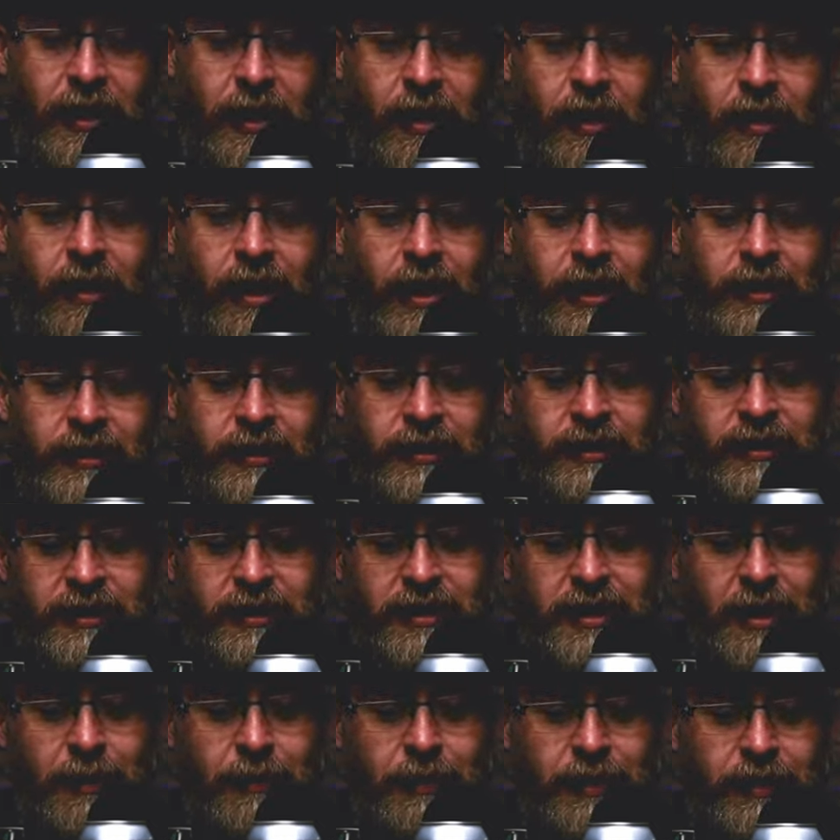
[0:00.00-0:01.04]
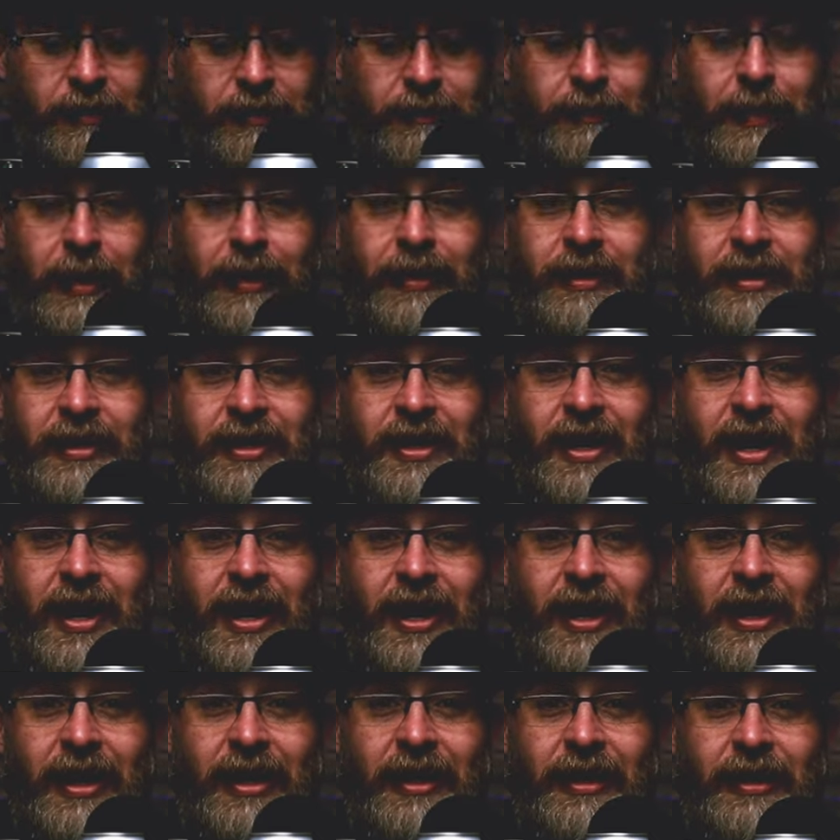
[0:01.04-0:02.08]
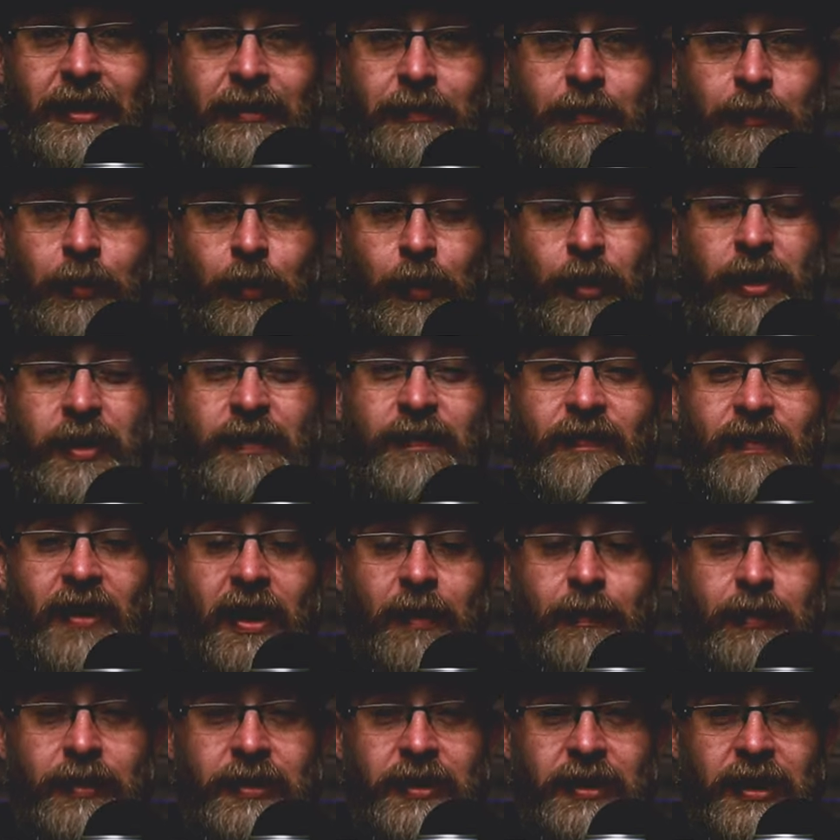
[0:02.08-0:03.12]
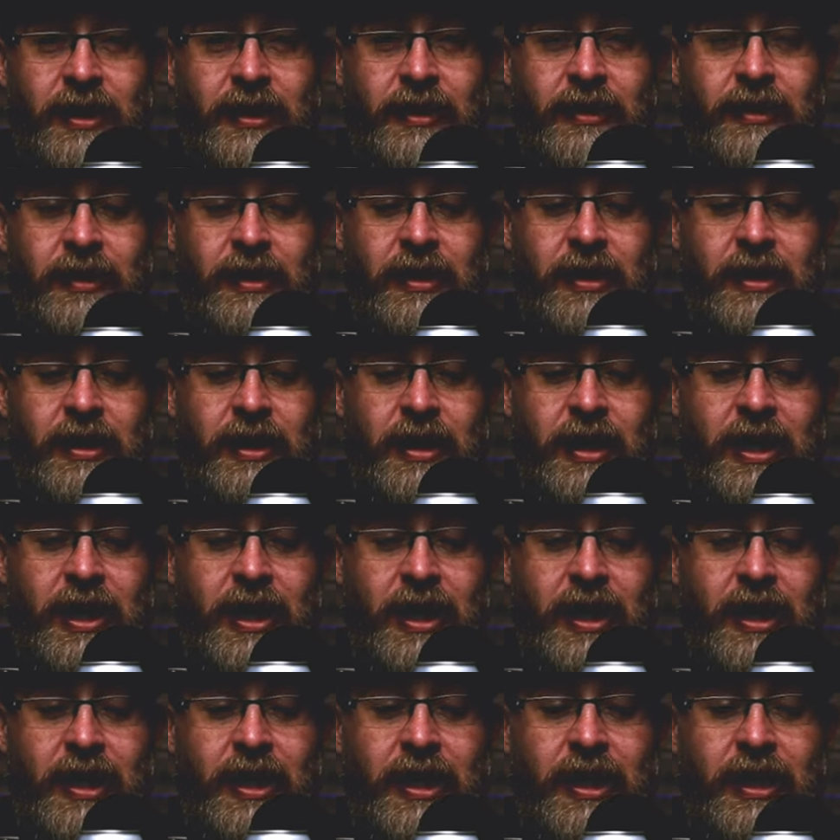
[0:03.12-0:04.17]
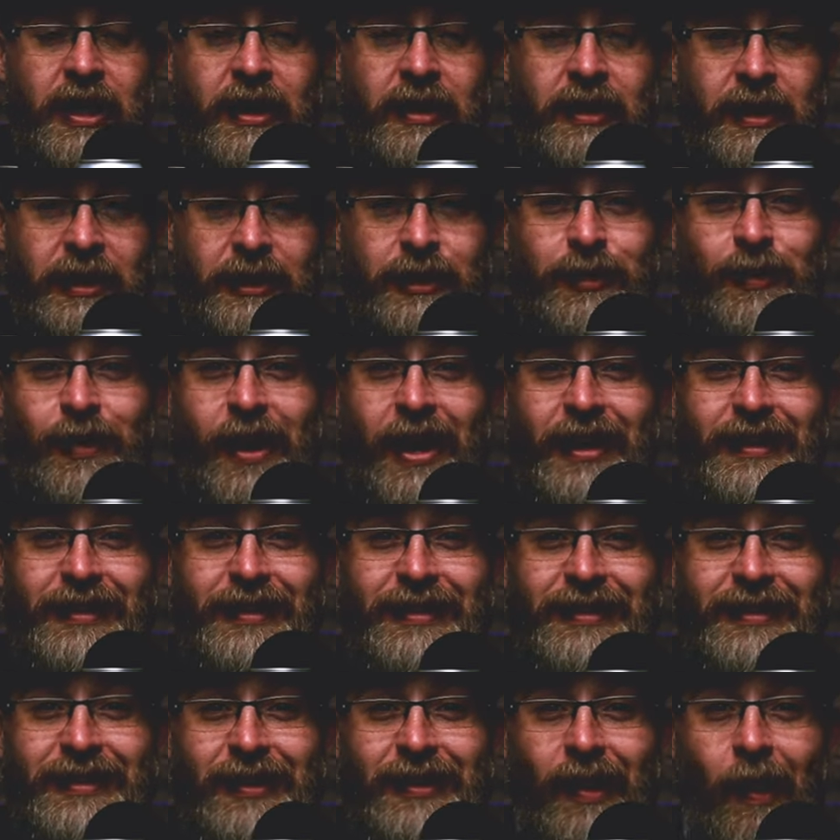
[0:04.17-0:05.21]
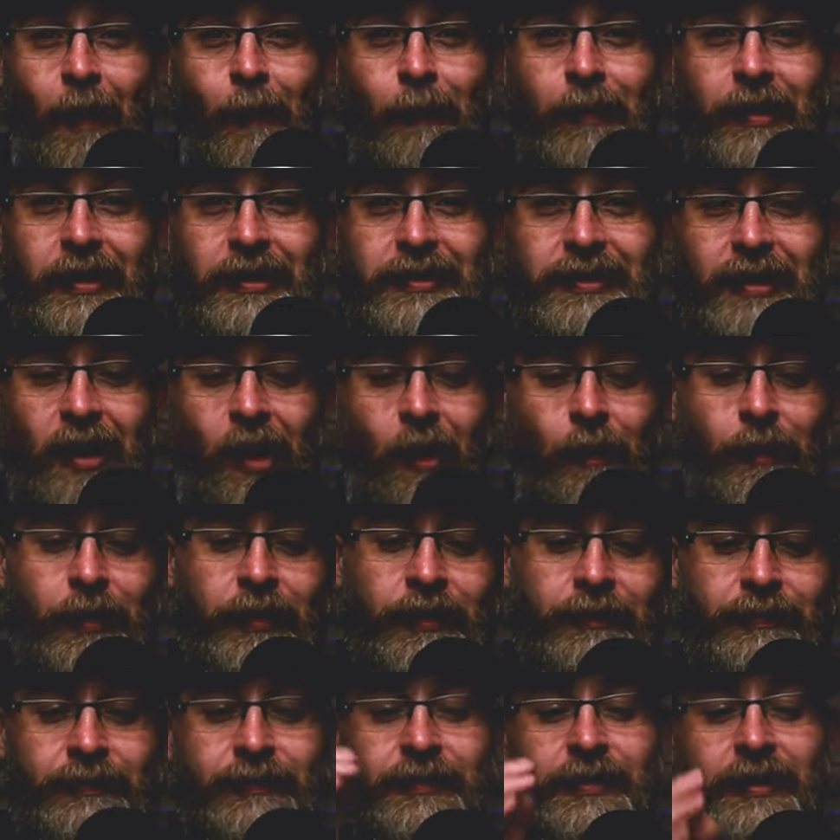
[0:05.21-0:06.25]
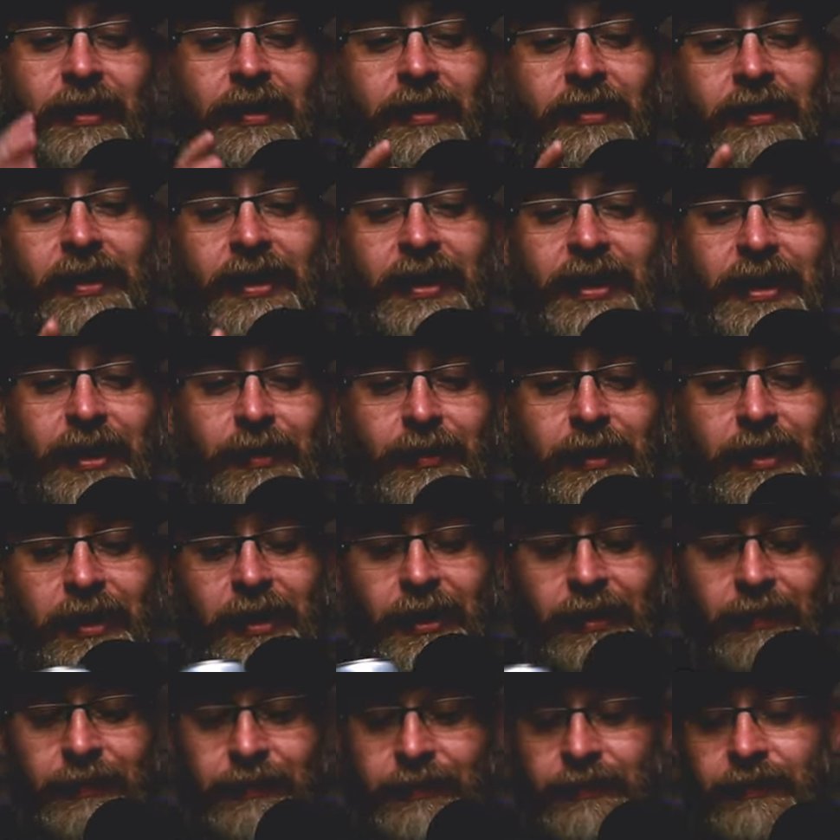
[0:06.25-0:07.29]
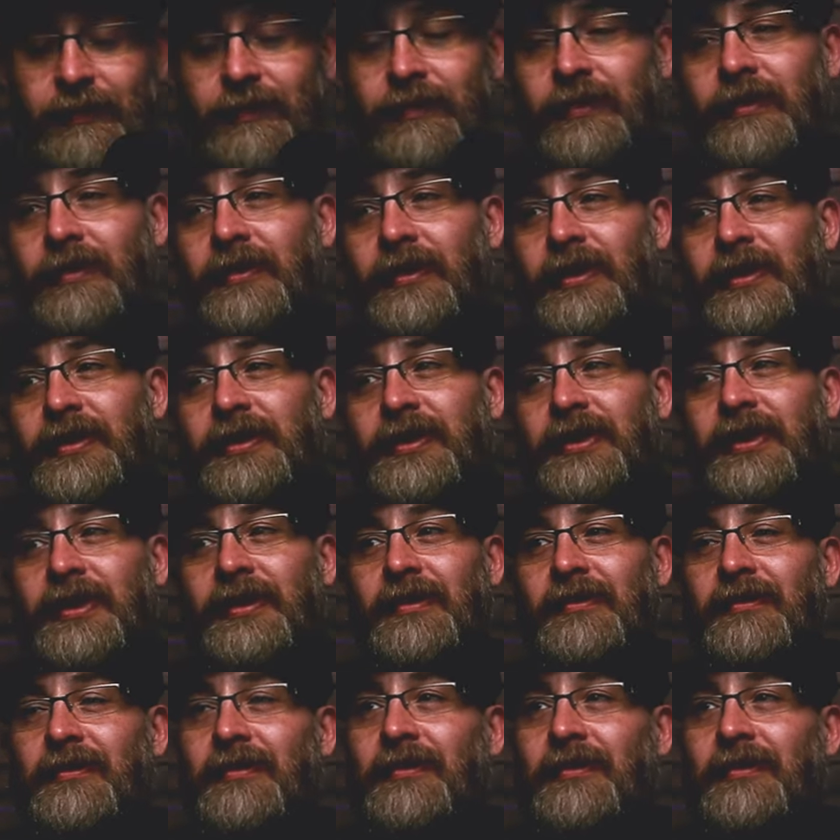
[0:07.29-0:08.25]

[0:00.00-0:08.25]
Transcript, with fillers: All right, this is coming in at about 9.5%, and let's crack this son bitch open. All right, here we go. Let's see.